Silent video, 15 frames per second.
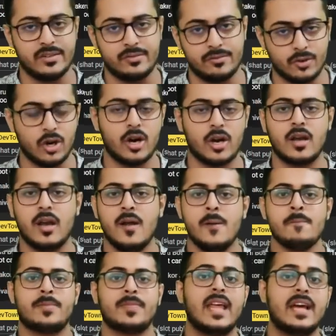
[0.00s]
work.
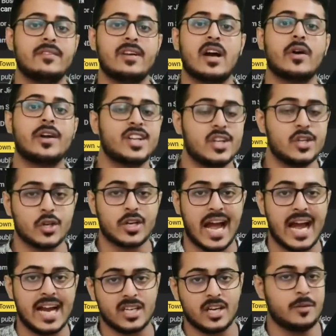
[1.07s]
Then we are going to look
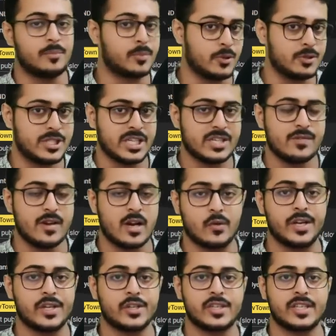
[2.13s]
at a project. We are
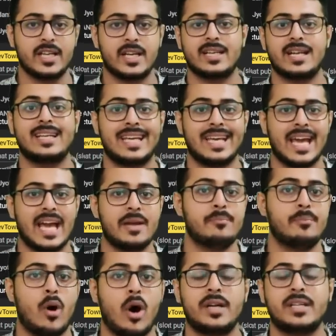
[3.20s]
going to create an AI
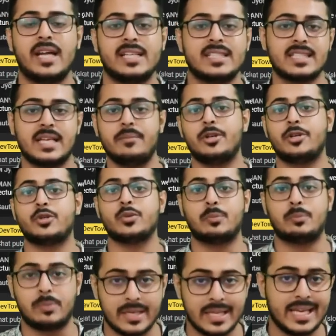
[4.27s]
bot that is able to
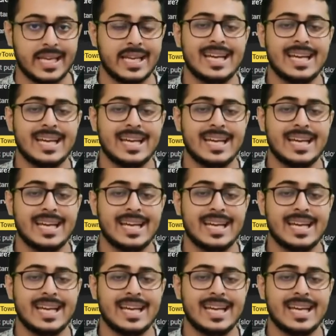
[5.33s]
play